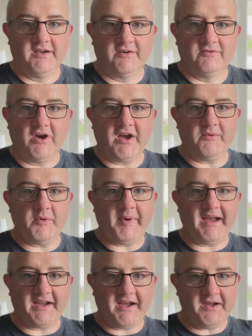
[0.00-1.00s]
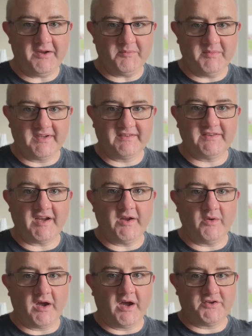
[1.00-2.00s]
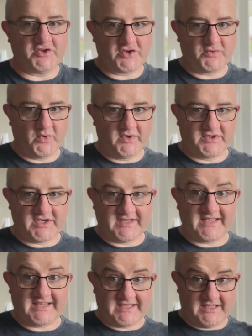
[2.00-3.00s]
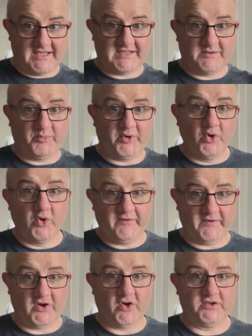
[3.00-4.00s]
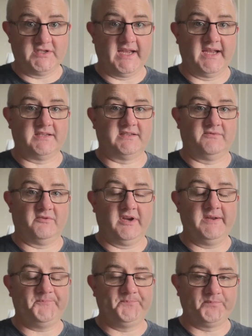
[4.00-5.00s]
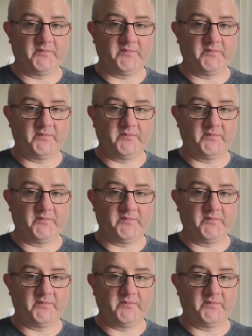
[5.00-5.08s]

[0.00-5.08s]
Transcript: Right, we're back home. So I just want to, this is purely for context, right?